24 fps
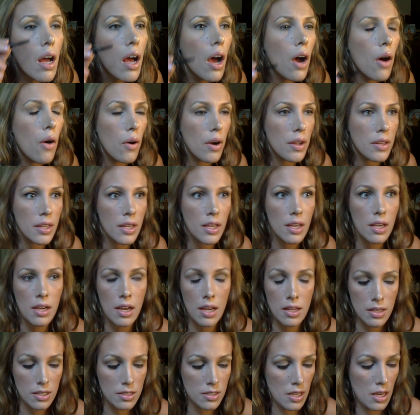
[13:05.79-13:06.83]
Oh, I think I
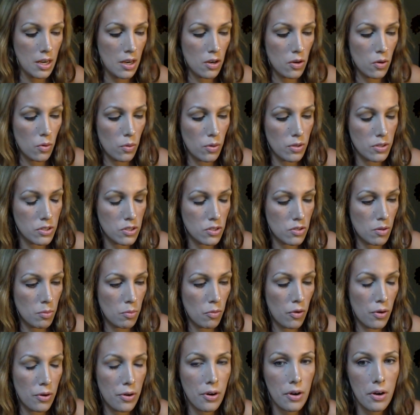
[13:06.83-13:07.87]
got this on a Nordstrom
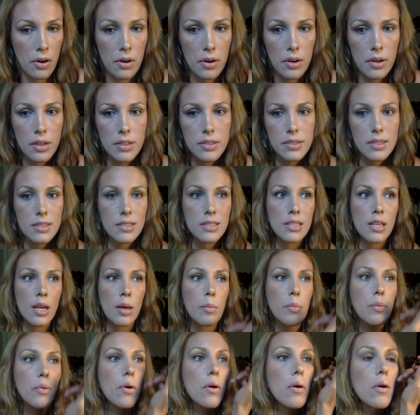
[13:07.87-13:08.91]
order as a
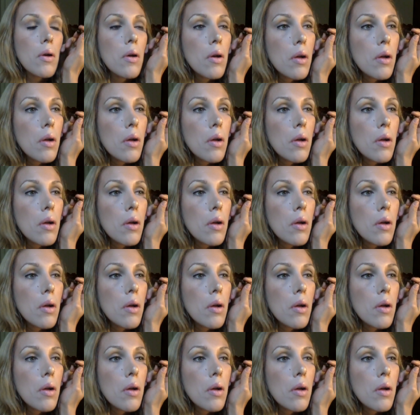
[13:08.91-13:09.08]
sample.